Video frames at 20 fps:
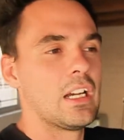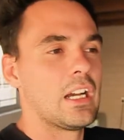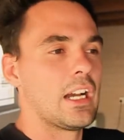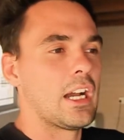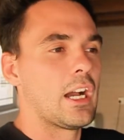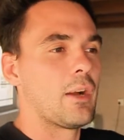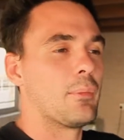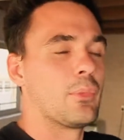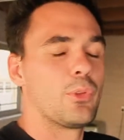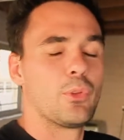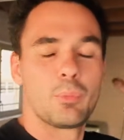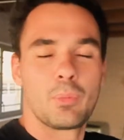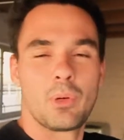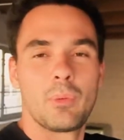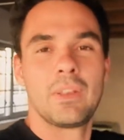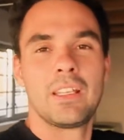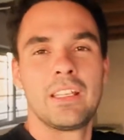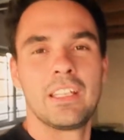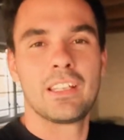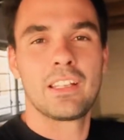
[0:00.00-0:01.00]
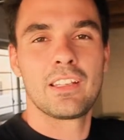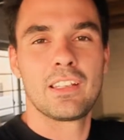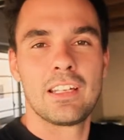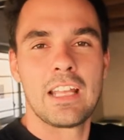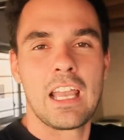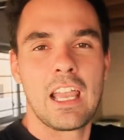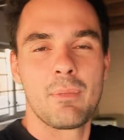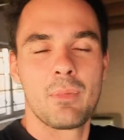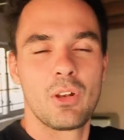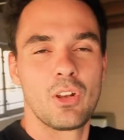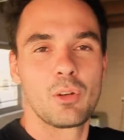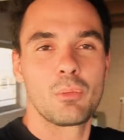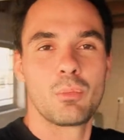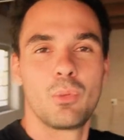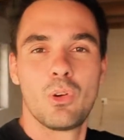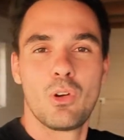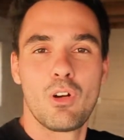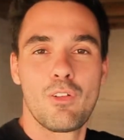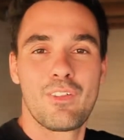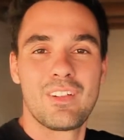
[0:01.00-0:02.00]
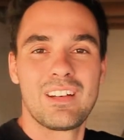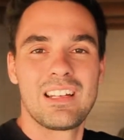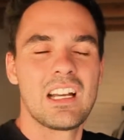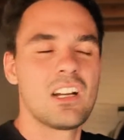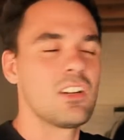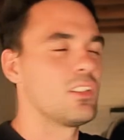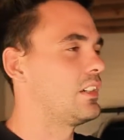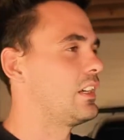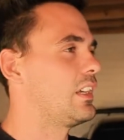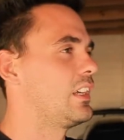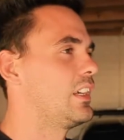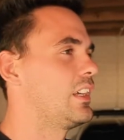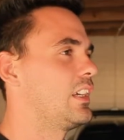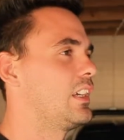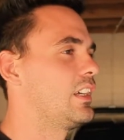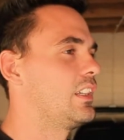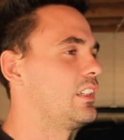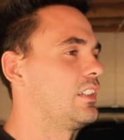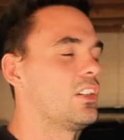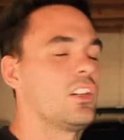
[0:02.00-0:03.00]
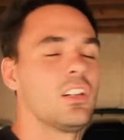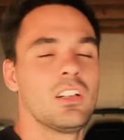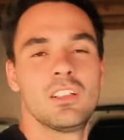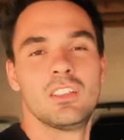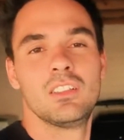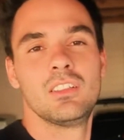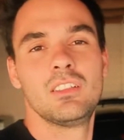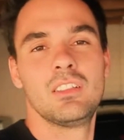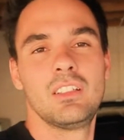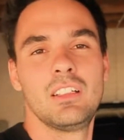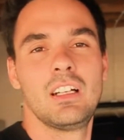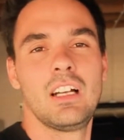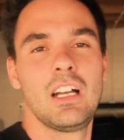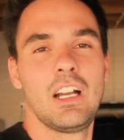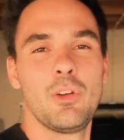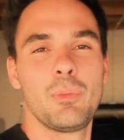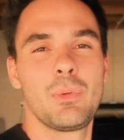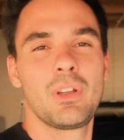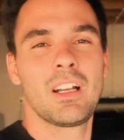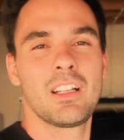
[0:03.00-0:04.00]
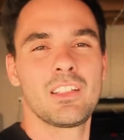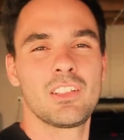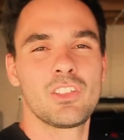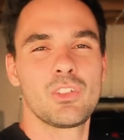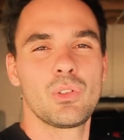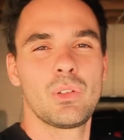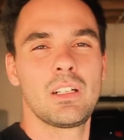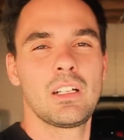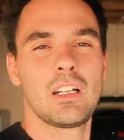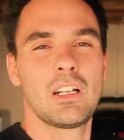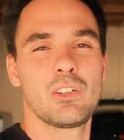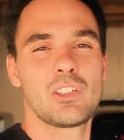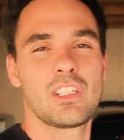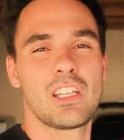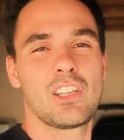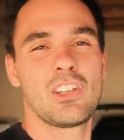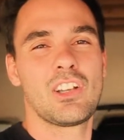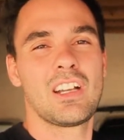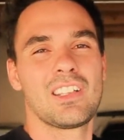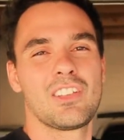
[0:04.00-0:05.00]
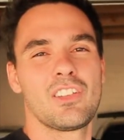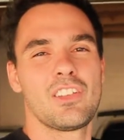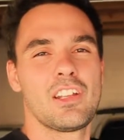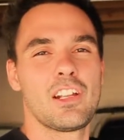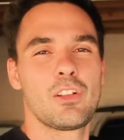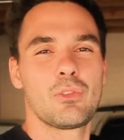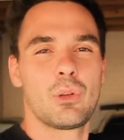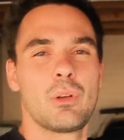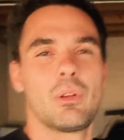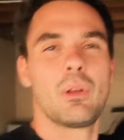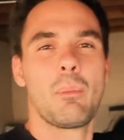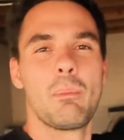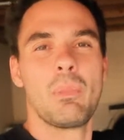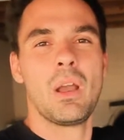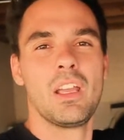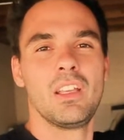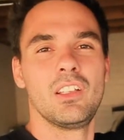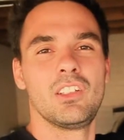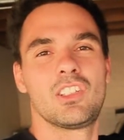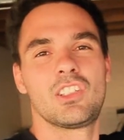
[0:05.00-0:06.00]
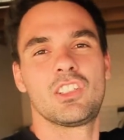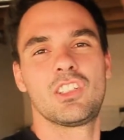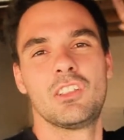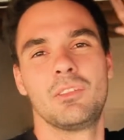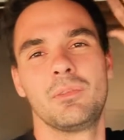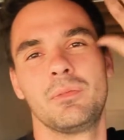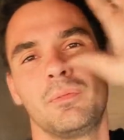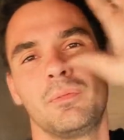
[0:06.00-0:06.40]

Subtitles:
You'll probably hear the name a lot more often now. And yeah, I hope you guys enjoyed it. I'll check you guys on the next one. Peace.